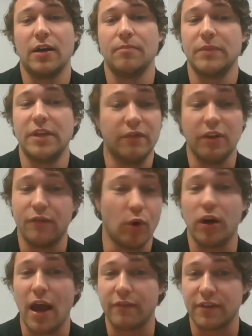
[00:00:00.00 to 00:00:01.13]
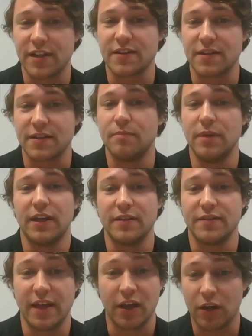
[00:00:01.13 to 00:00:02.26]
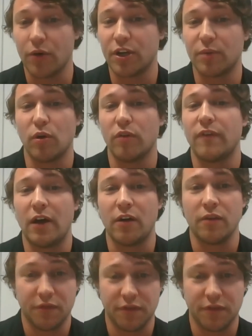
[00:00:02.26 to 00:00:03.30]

even if you aren't advertising, because they can go to your profile,